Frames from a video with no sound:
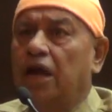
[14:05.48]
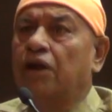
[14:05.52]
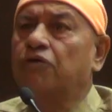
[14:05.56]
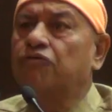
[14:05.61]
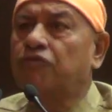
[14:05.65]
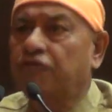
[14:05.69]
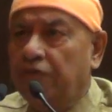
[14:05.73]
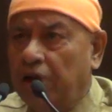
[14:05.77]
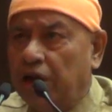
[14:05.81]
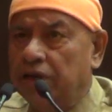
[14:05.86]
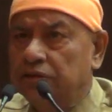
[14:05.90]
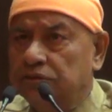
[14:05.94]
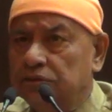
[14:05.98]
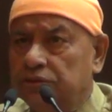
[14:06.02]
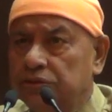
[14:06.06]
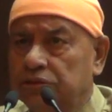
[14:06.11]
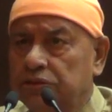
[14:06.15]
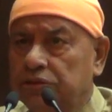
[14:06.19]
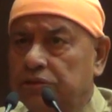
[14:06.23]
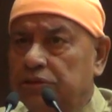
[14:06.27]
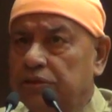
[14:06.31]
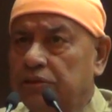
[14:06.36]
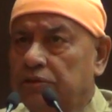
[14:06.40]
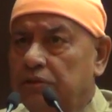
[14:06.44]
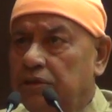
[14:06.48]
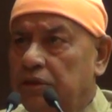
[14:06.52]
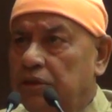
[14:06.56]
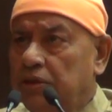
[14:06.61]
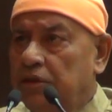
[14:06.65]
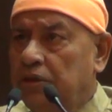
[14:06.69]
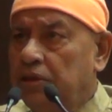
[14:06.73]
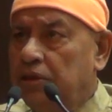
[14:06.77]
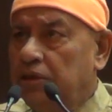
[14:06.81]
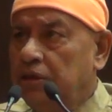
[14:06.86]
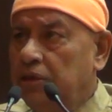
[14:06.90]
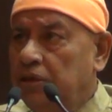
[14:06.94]
Dear friends,
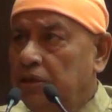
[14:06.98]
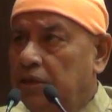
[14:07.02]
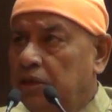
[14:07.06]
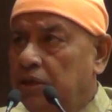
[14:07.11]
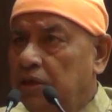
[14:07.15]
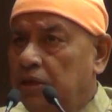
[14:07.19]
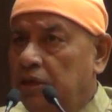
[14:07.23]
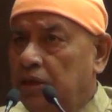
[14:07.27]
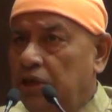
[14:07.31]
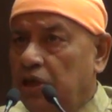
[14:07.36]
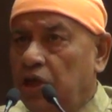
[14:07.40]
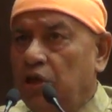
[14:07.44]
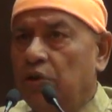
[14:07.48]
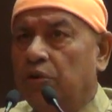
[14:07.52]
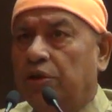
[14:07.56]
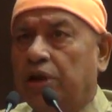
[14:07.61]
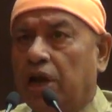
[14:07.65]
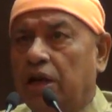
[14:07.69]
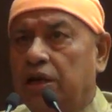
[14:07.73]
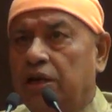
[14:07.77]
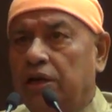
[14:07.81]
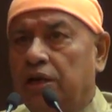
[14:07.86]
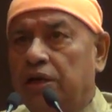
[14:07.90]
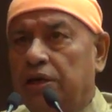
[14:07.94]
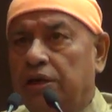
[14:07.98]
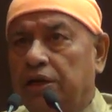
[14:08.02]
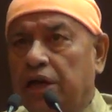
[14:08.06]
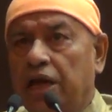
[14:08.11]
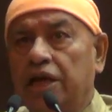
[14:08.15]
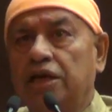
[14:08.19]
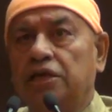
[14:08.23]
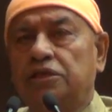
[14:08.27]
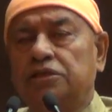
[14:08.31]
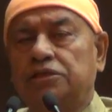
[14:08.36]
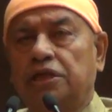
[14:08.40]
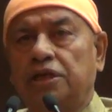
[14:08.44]
you can
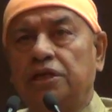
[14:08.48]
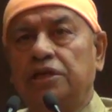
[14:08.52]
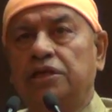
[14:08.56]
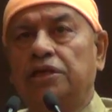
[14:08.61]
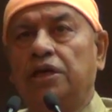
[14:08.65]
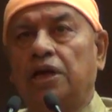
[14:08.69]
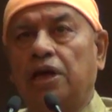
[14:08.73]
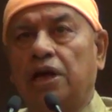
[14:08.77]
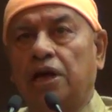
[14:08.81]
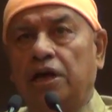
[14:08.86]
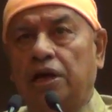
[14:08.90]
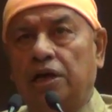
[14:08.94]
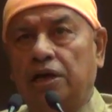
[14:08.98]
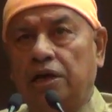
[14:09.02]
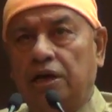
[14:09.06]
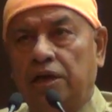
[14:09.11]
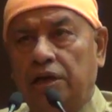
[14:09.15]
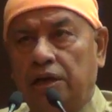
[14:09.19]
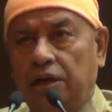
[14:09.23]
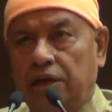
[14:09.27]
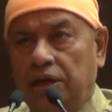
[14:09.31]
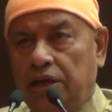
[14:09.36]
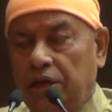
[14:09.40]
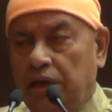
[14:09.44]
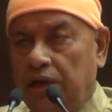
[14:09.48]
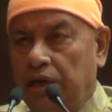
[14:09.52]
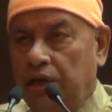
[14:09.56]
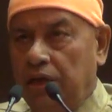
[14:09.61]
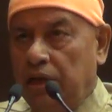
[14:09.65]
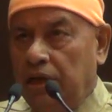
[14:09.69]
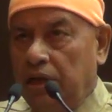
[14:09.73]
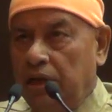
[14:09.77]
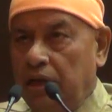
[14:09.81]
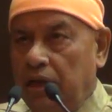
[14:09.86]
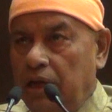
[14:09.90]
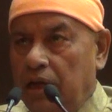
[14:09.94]
raise India.
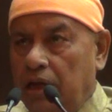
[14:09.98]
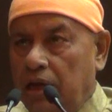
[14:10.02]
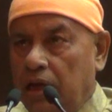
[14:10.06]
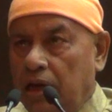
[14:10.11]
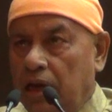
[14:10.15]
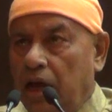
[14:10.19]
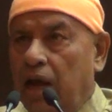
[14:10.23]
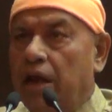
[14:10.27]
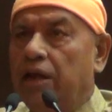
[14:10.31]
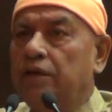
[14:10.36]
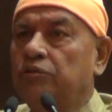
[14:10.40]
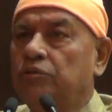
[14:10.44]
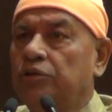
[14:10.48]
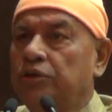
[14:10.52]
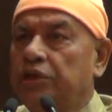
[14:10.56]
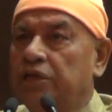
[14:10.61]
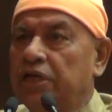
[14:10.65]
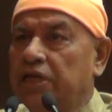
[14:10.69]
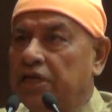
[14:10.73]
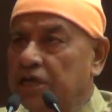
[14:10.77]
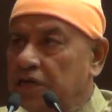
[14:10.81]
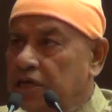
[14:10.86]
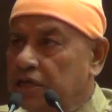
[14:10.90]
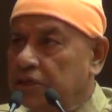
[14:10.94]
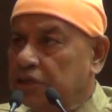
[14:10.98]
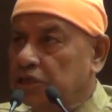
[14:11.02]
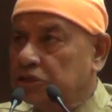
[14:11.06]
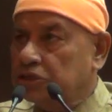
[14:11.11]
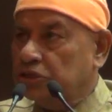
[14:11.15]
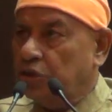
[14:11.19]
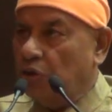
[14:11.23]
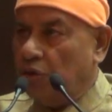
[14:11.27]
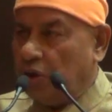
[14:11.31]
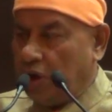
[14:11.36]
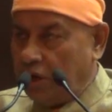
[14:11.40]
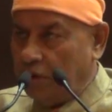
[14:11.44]
And we hear
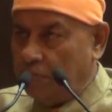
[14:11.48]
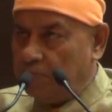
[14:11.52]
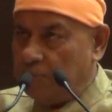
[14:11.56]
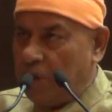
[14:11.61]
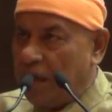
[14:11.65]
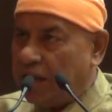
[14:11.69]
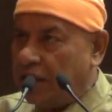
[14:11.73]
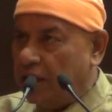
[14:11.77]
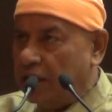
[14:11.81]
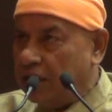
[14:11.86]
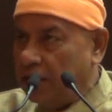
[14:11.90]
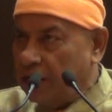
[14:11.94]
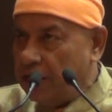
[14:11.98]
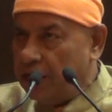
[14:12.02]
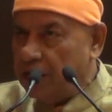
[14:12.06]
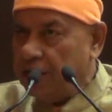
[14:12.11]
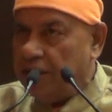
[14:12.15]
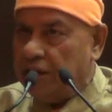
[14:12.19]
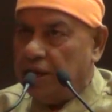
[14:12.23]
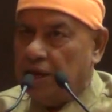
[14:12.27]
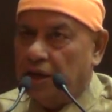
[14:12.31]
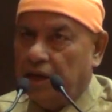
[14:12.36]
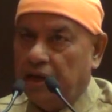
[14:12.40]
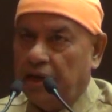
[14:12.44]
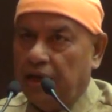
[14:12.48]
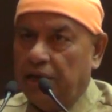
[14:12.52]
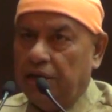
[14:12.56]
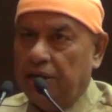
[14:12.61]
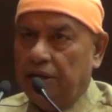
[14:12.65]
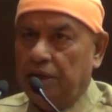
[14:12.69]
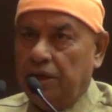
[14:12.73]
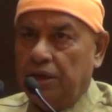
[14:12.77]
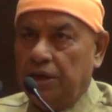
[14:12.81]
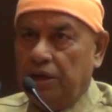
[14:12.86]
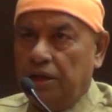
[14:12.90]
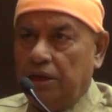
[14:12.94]
the slogan of making India.
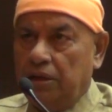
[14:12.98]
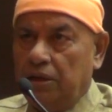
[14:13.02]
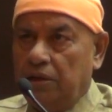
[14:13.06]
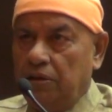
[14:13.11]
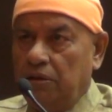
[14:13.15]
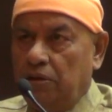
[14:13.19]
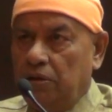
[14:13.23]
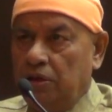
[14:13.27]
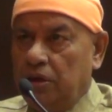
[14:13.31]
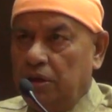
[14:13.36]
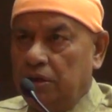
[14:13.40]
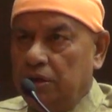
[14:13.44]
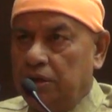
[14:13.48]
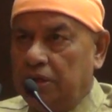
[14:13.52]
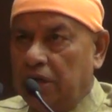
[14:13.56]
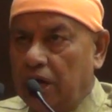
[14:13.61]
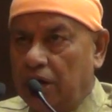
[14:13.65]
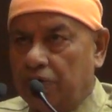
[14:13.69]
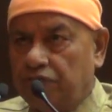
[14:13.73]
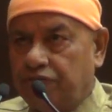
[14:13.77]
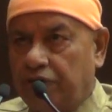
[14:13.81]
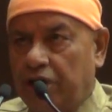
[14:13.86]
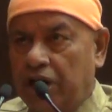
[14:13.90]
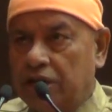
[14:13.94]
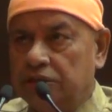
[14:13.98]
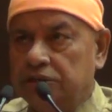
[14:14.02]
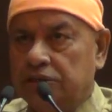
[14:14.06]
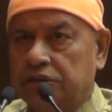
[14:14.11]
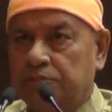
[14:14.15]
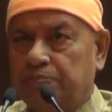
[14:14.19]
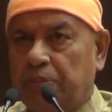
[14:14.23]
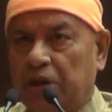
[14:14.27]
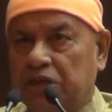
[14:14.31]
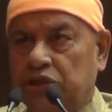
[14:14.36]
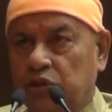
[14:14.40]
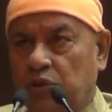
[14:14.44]
Dear
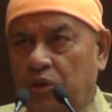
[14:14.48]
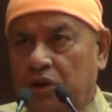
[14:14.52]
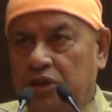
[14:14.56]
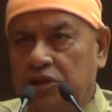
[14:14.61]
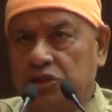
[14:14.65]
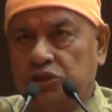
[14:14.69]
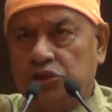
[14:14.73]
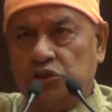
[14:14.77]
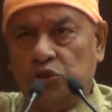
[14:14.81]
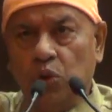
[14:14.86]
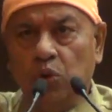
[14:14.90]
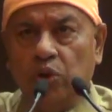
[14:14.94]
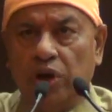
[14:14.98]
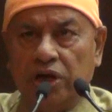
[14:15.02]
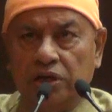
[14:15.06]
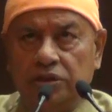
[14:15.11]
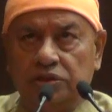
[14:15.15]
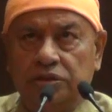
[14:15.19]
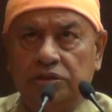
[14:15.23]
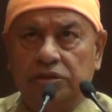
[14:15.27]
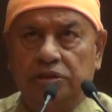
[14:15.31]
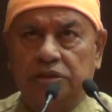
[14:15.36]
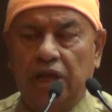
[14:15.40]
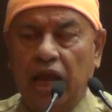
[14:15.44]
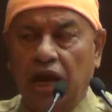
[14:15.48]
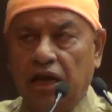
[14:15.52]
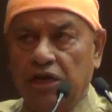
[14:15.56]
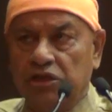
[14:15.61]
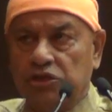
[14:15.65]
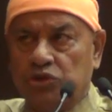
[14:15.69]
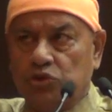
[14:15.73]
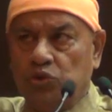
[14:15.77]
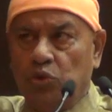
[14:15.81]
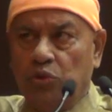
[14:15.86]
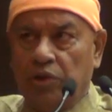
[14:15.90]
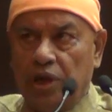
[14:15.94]
friends, particularly the students,
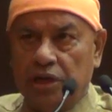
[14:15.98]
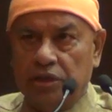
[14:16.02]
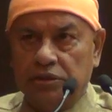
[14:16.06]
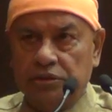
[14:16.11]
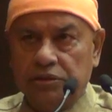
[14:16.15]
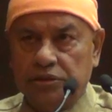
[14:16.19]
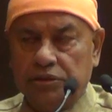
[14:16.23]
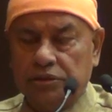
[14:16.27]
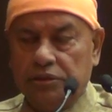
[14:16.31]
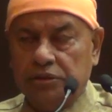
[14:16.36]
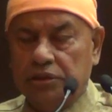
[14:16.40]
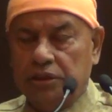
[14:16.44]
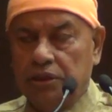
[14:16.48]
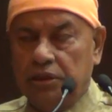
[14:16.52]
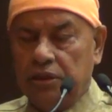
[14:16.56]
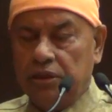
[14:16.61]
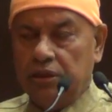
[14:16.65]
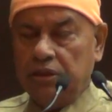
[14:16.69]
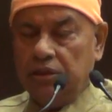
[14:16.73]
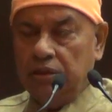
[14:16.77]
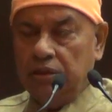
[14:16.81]
young students,